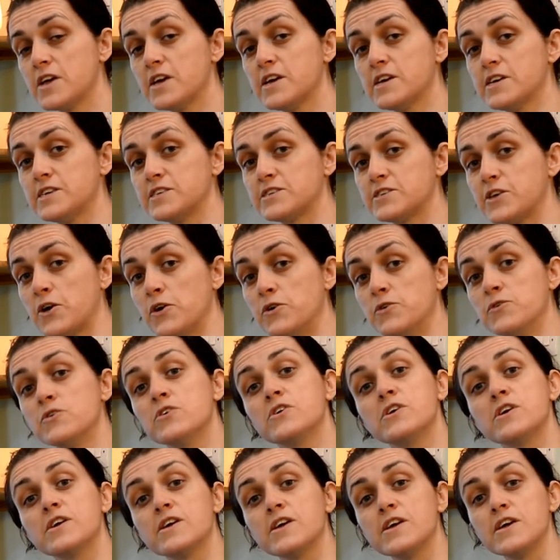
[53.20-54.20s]
So
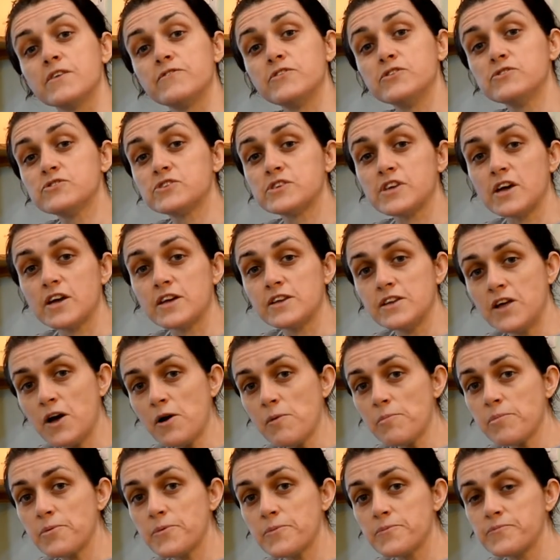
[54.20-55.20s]
if you sign
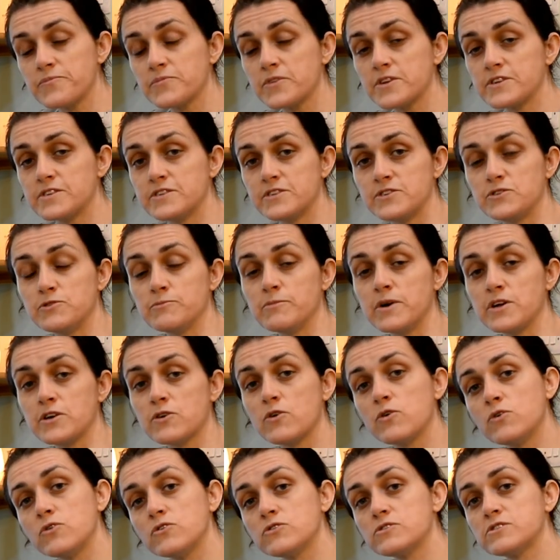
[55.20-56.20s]
up to do my
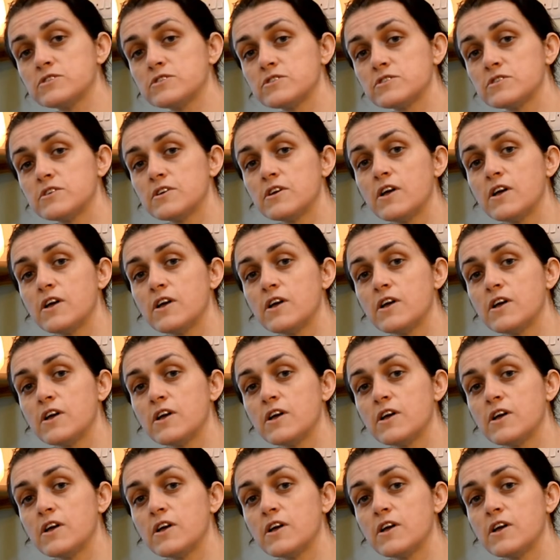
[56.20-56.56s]
course,